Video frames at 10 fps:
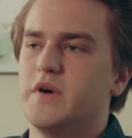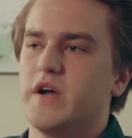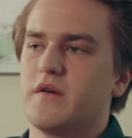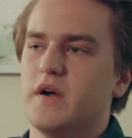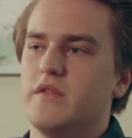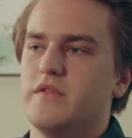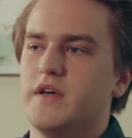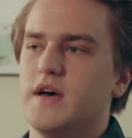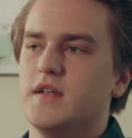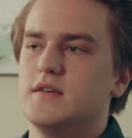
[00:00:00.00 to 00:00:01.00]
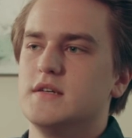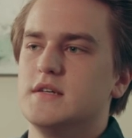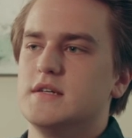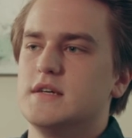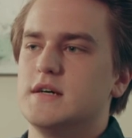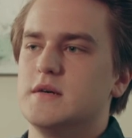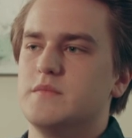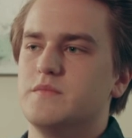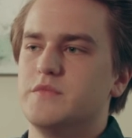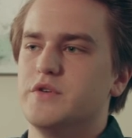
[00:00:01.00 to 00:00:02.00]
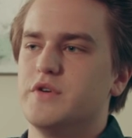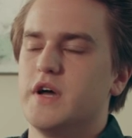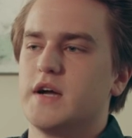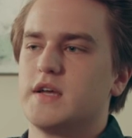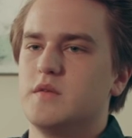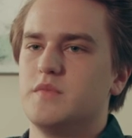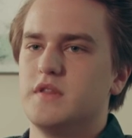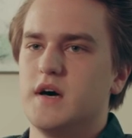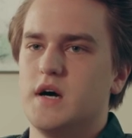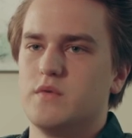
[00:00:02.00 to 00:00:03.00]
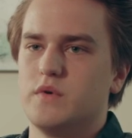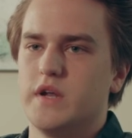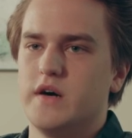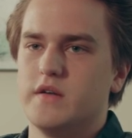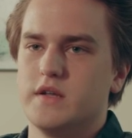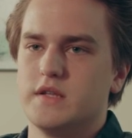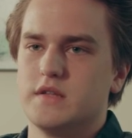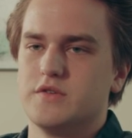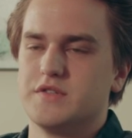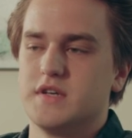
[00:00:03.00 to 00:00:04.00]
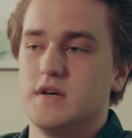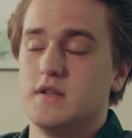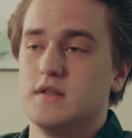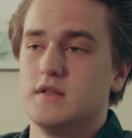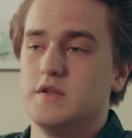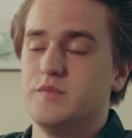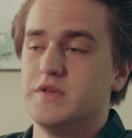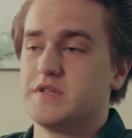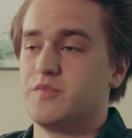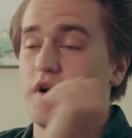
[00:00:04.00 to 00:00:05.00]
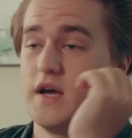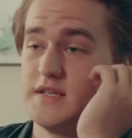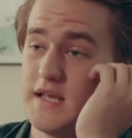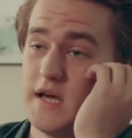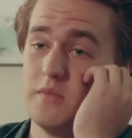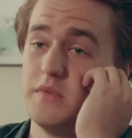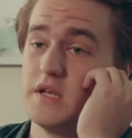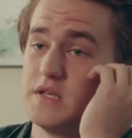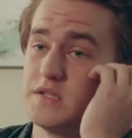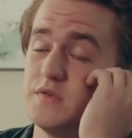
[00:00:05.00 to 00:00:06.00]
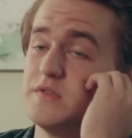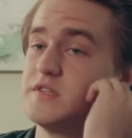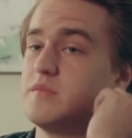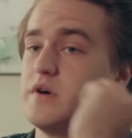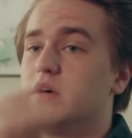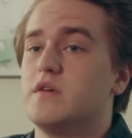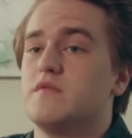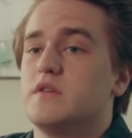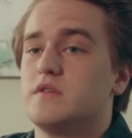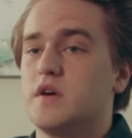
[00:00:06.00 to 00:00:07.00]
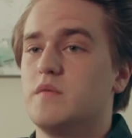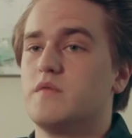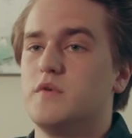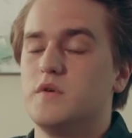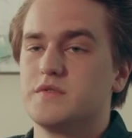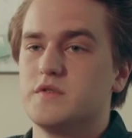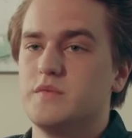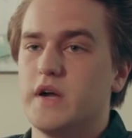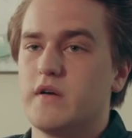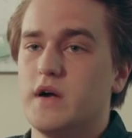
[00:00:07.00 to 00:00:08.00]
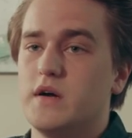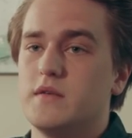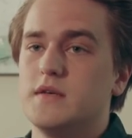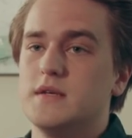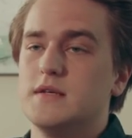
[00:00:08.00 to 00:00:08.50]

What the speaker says: background that you're not going to be the odd one out. I think you'd be surprised how many students at Belhaven come from a homeschool background.